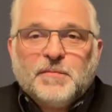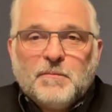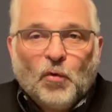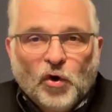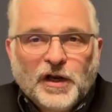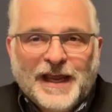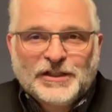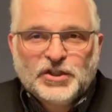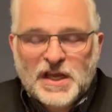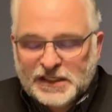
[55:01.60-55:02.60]
to be more like
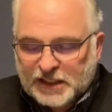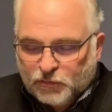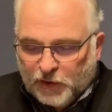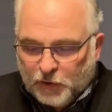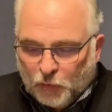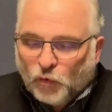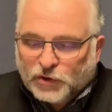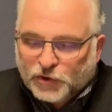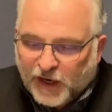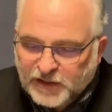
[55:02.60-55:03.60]
Jesus. We're
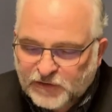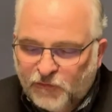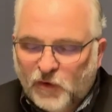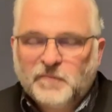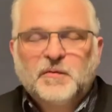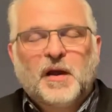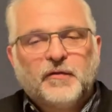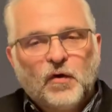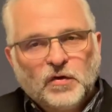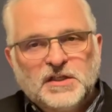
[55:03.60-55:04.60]
transformed by
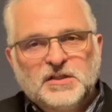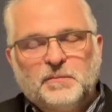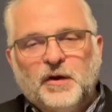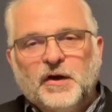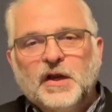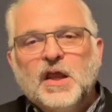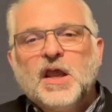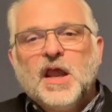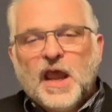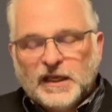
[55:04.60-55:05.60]
the Holy Spirit
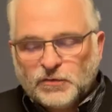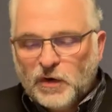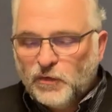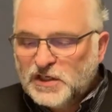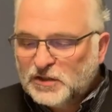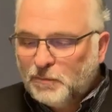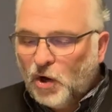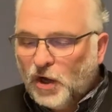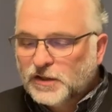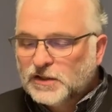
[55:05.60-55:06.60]
as we
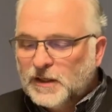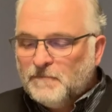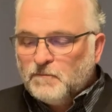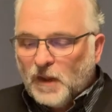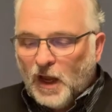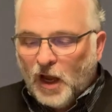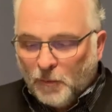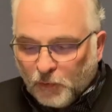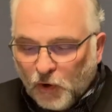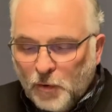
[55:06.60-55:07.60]
respond
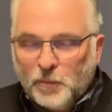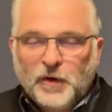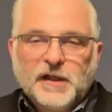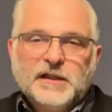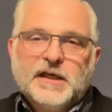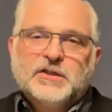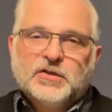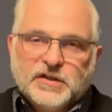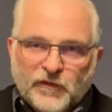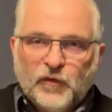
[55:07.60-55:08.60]
appropriately
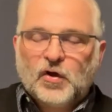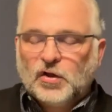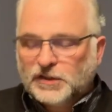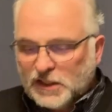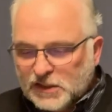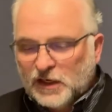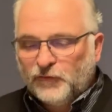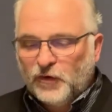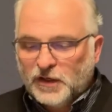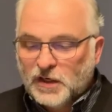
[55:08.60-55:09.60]
to difficulty and
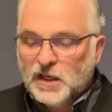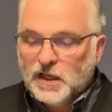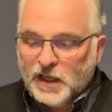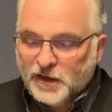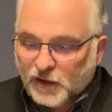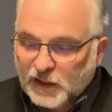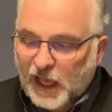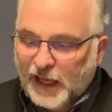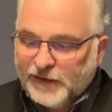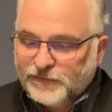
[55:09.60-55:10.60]
suffering in our
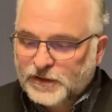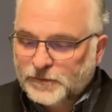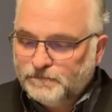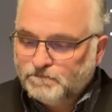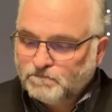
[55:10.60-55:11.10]
lives.